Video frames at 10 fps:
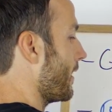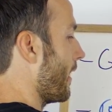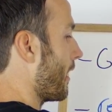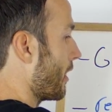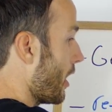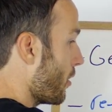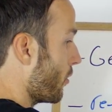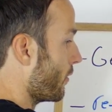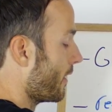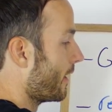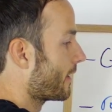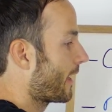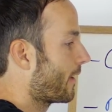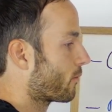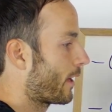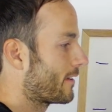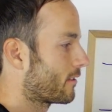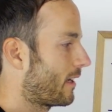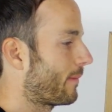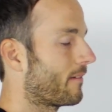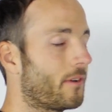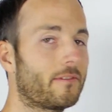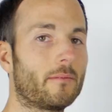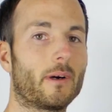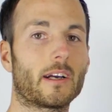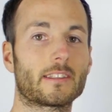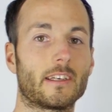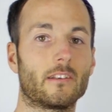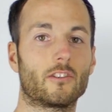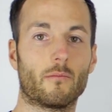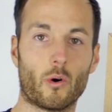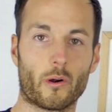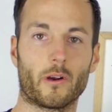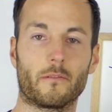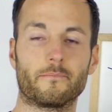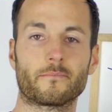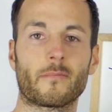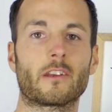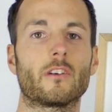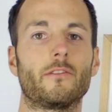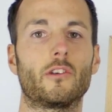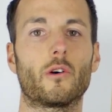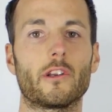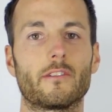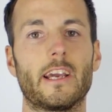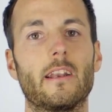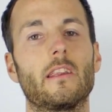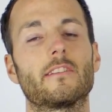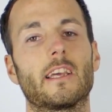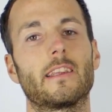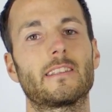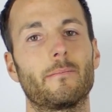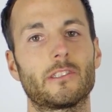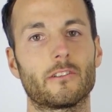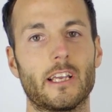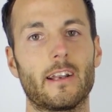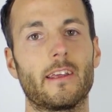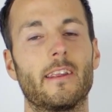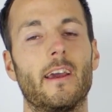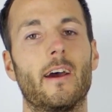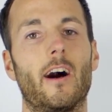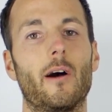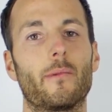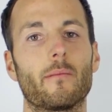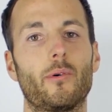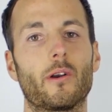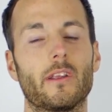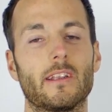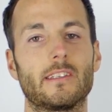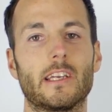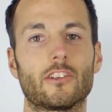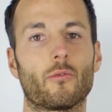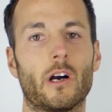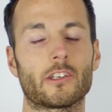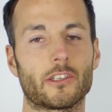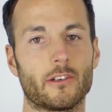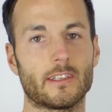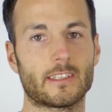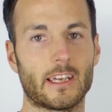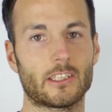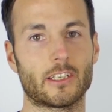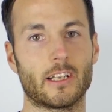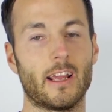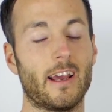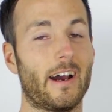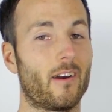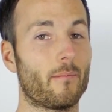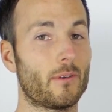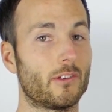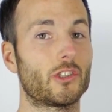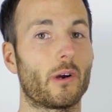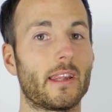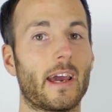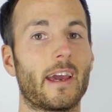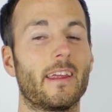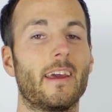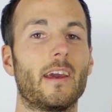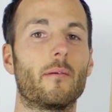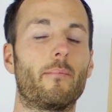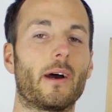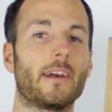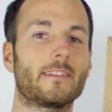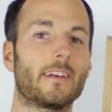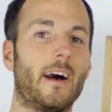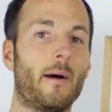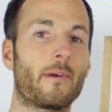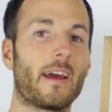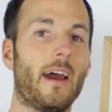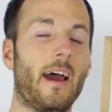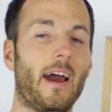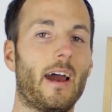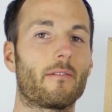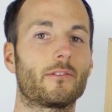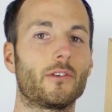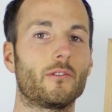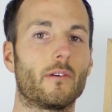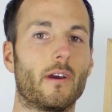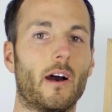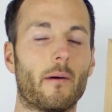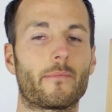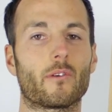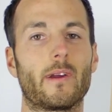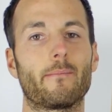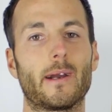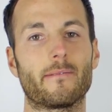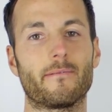alone can raise the rent by 50 bucks tomorrow. So if you go to your tenant and you say, listen, Mr. Tenant, I'm gonna put in a dishwasher in this kitchen. I hope you enjoy that, but I'm gonna have to up the rent by